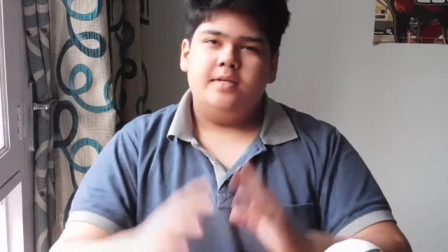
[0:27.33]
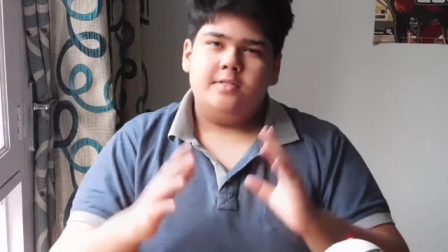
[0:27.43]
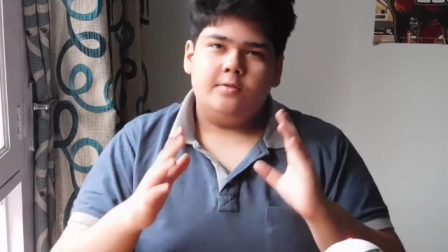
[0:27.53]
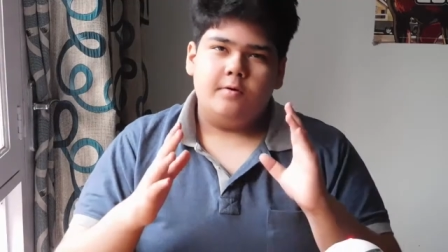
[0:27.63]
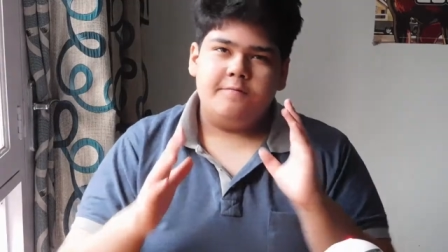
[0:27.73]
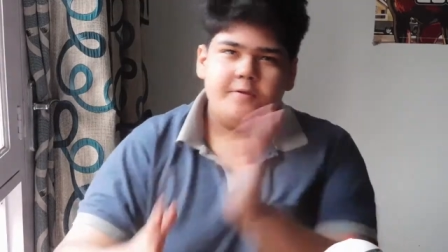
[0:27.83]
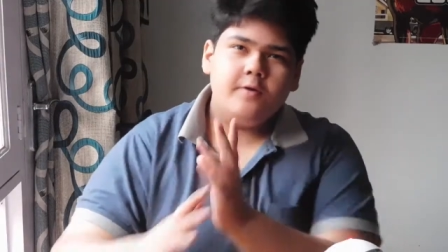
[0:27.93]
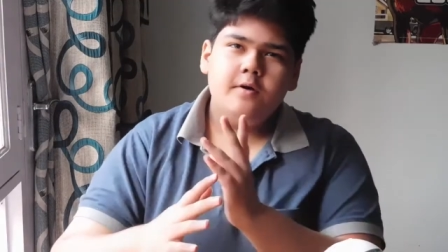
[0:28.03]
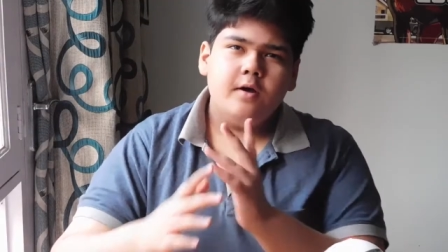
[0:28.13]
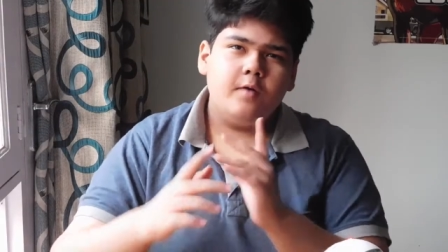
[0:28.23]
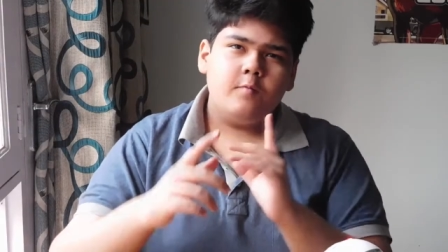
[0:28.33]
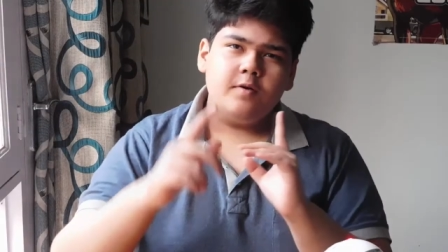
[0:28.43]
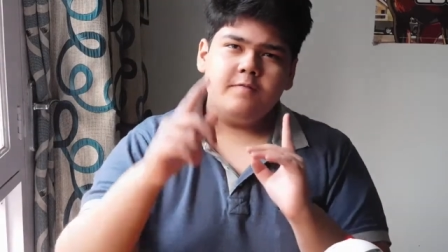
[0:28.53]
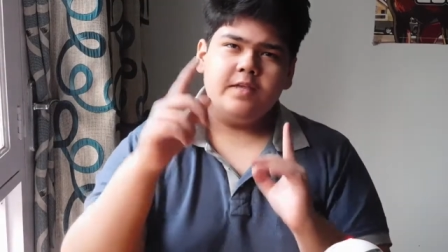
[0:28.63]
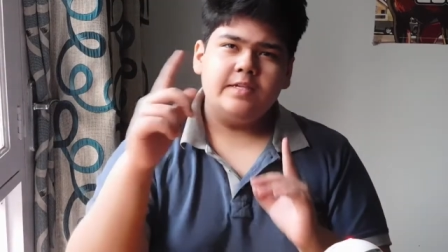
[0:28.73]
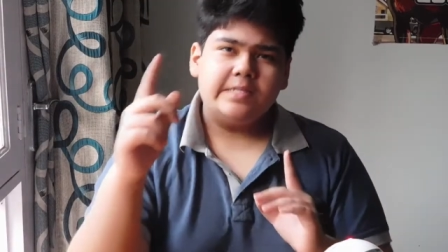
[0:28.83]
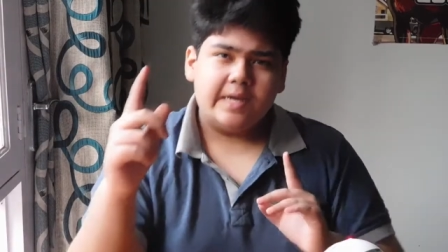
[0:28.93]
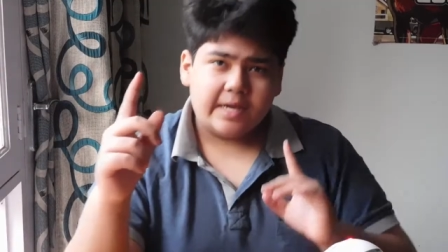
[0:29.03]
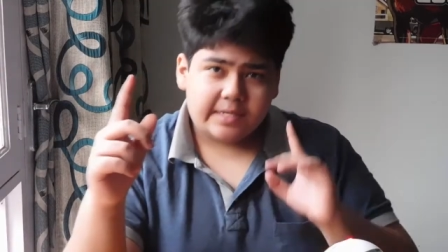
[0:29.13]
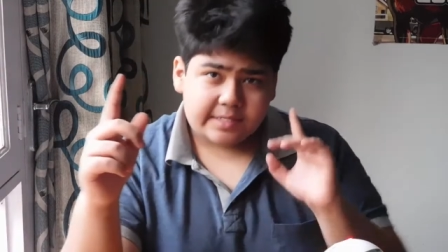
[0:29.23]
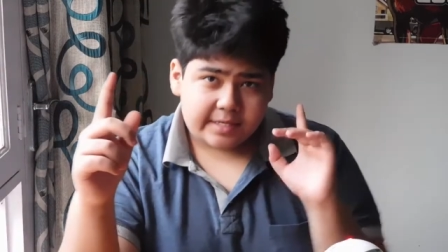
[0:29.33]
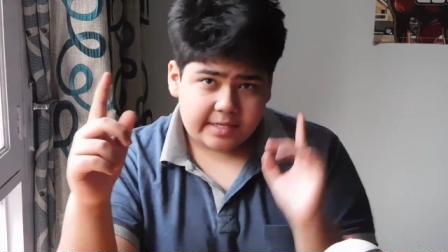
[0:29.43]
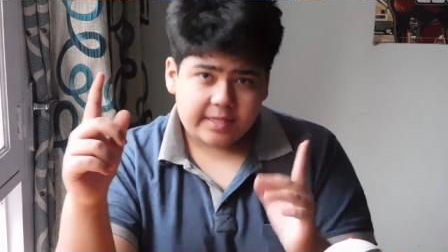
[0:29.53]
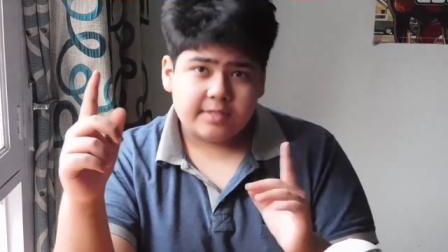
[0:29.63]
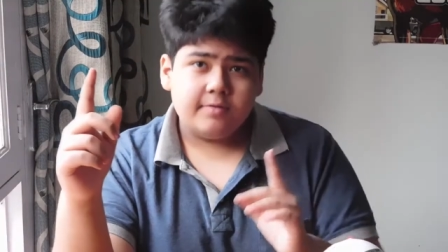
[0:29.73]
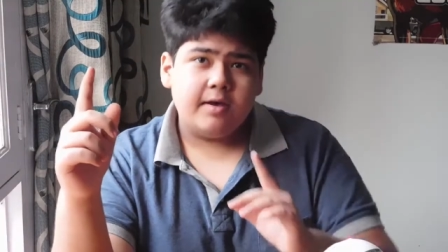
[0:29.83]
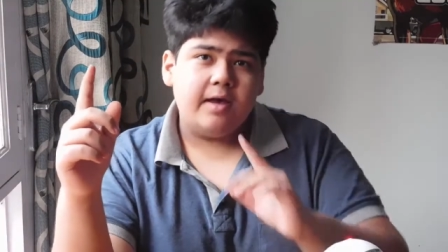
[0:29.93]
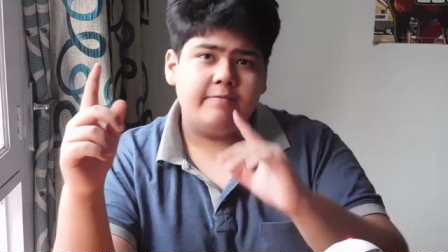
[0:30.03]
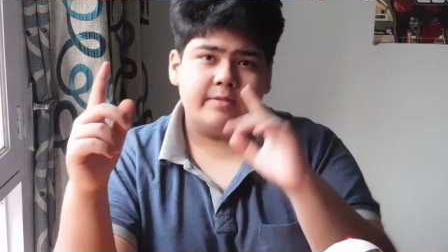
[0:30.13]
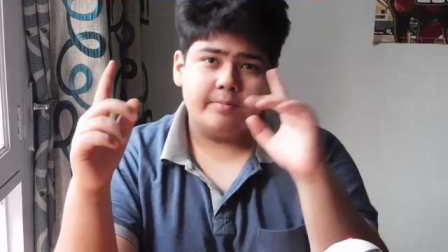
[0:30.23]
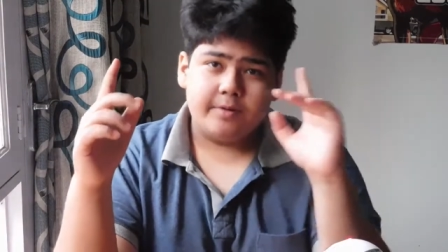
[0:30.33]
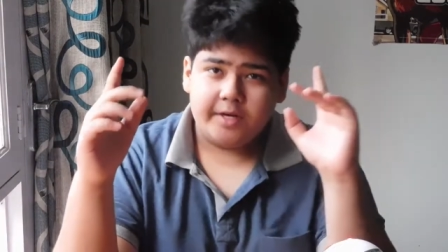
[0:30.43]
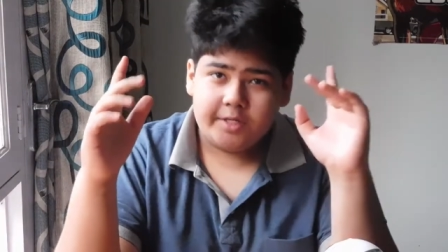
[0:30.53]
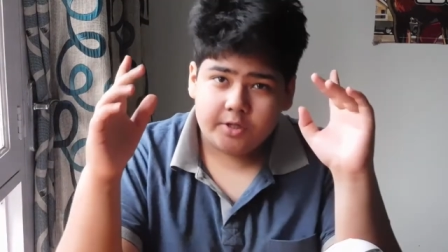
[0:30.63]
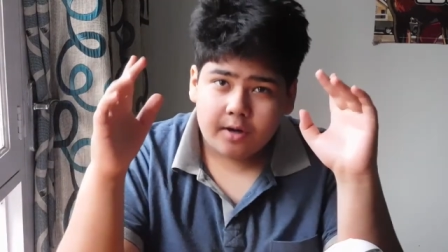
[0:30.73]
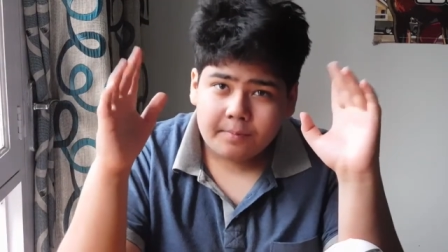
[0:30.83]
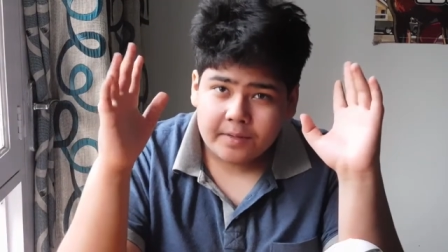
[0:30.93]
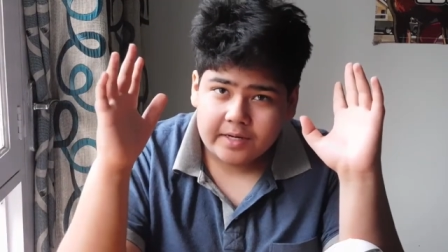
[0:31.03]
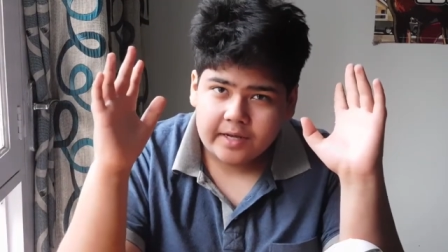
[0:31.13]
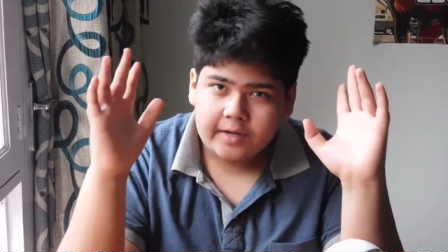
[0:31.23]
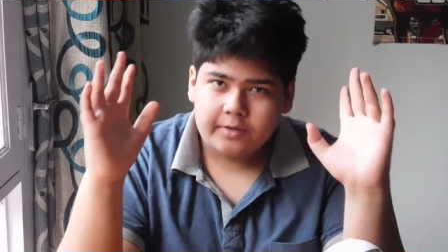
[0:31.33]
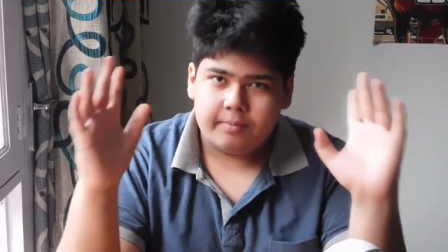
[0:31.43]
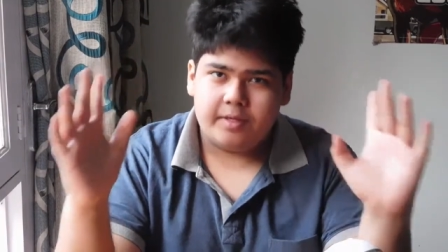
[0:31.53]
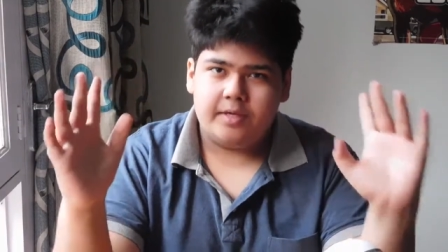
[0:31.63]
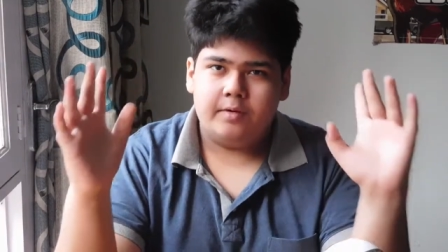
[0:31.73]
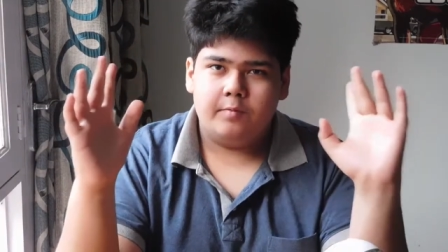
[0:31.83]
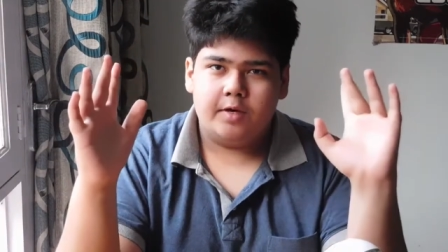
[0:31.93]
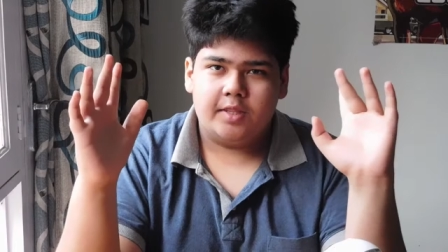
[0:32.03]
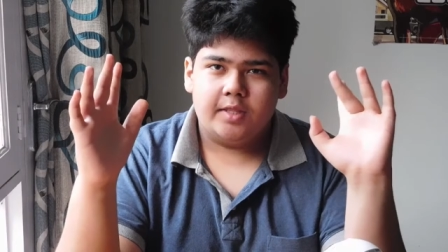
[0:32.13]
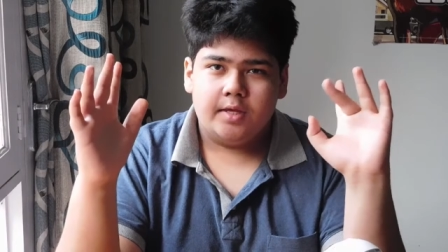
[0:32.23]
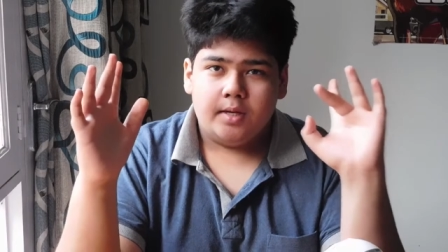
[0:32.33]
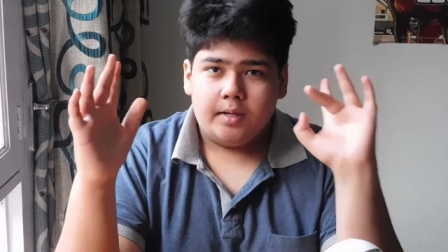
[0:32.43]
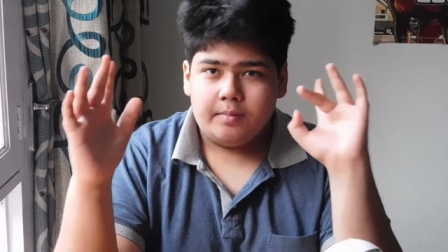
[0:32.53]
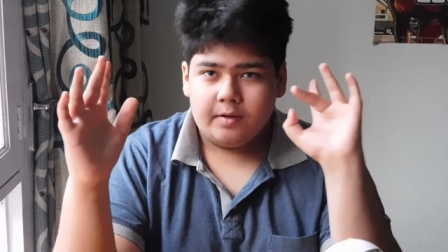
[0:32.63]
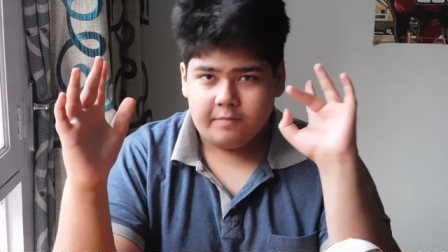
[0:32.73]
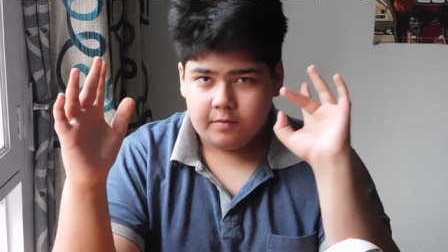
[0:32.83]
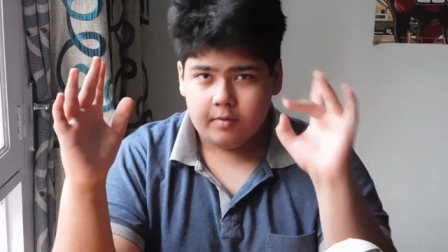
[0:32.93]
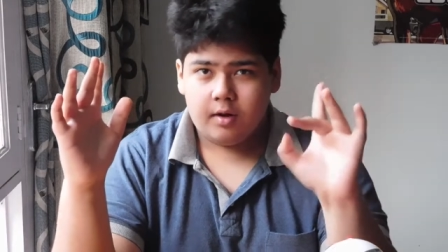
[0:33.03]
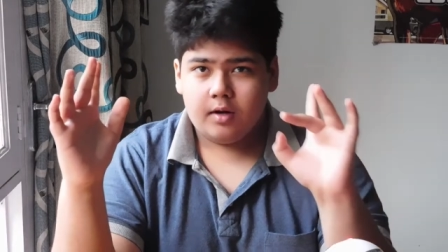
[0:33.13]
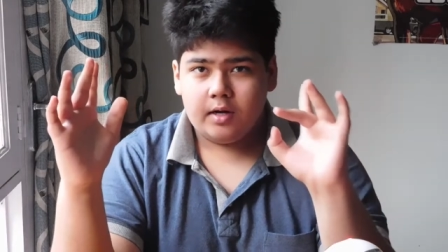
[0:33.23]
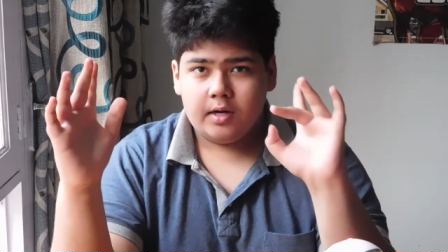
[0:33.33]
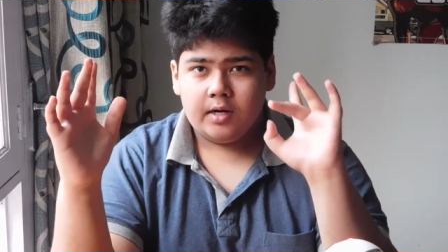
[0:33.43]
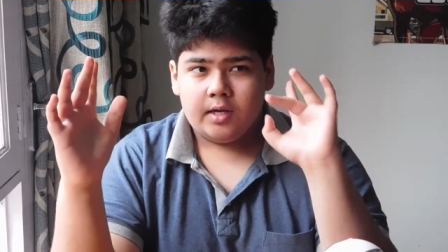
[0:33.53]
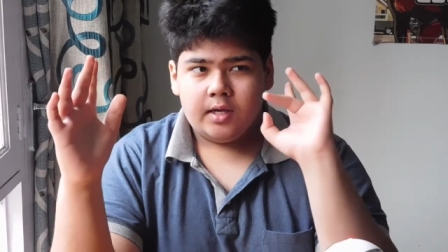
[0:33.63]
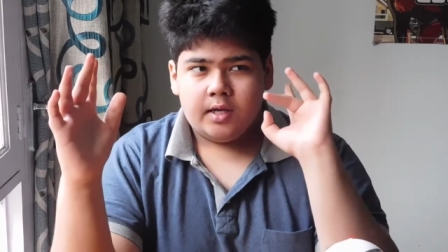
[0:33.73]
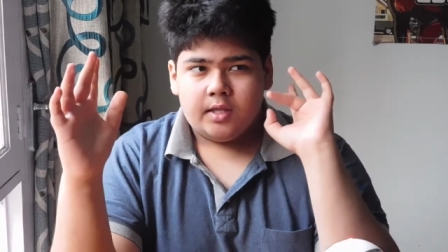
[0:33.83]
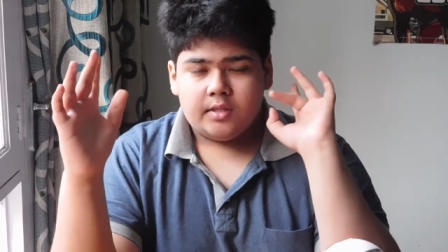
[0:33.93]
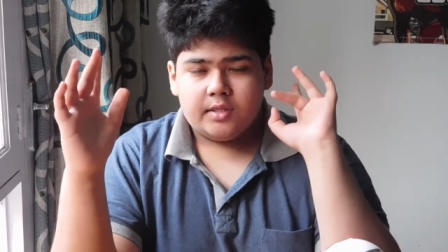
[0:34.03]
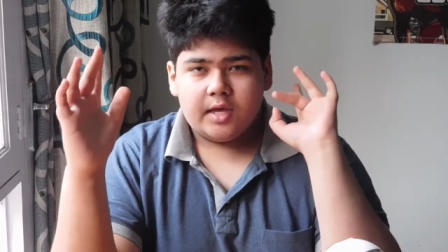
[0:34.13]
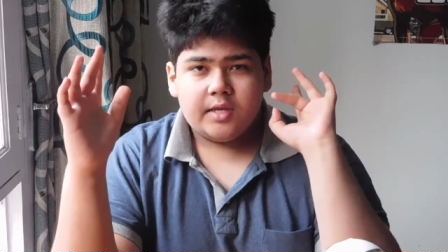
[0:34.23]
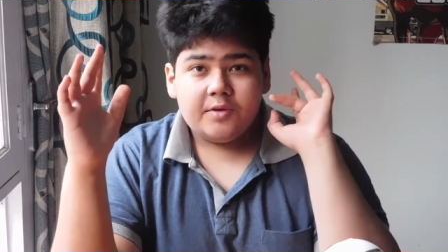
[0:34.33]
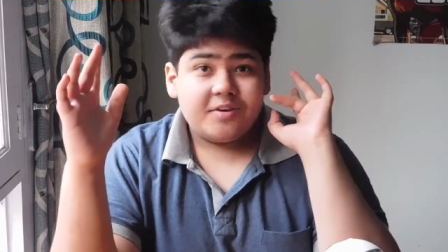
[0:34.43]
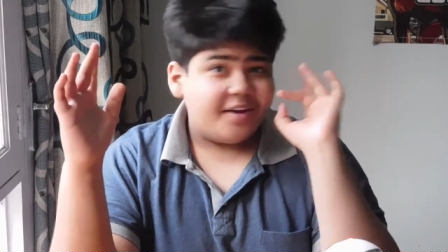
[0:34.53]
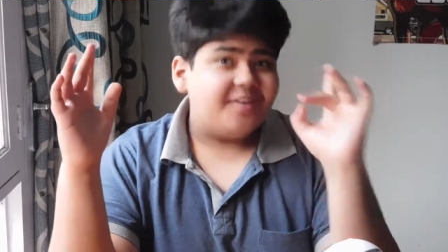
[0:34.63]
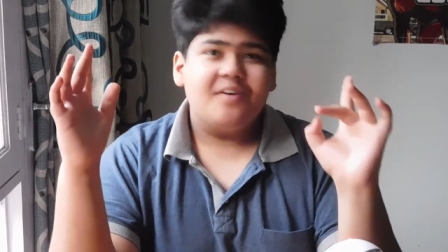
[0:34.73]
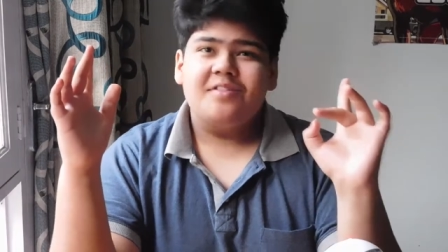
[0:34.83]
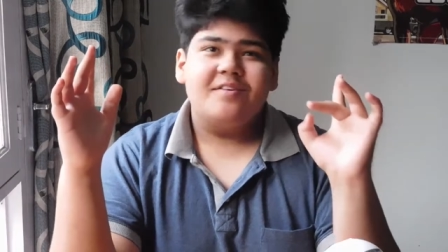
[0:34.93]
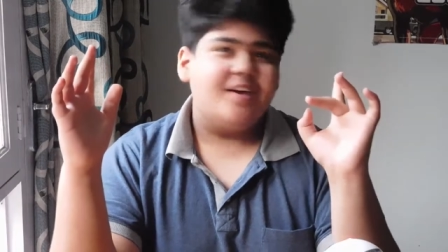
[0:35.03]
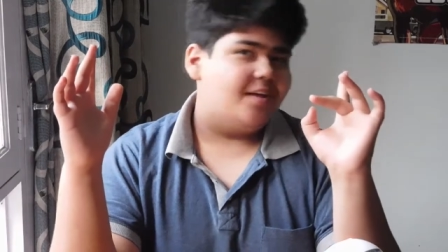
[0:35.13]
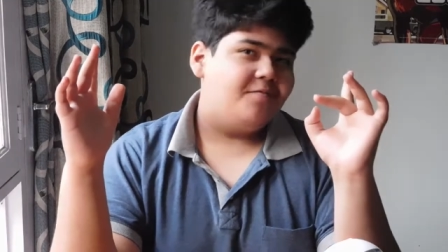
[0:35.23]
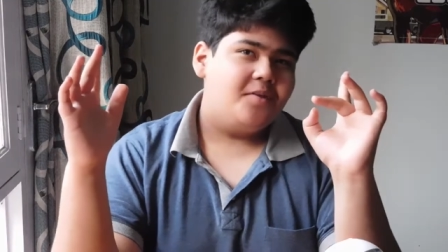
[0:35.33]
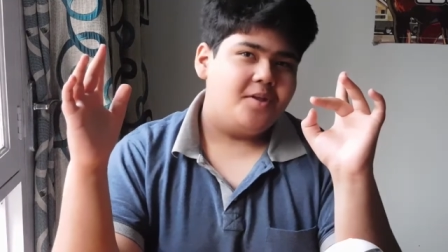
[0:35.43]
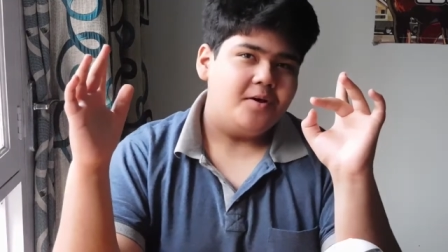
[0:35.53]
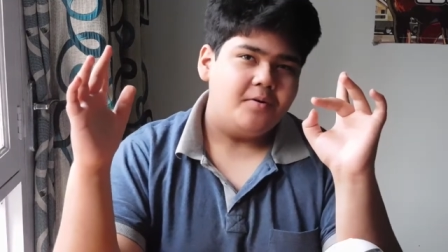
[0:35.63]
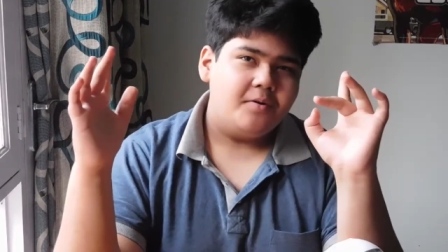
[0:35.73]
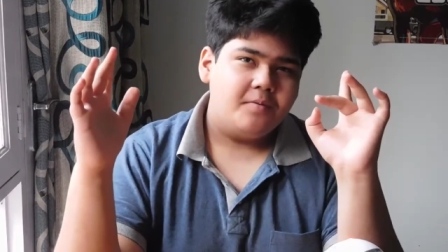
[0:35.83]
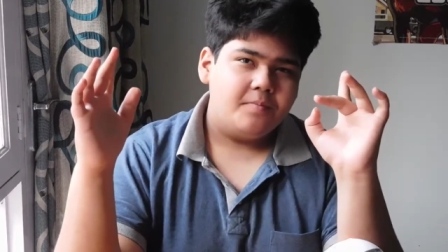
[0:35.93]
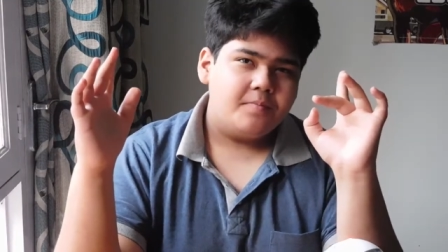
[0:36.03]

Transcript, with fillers: So if you're not one of these guys, I guess you have some great shopping luck to begin with. But if you are, then you clicked on the right video.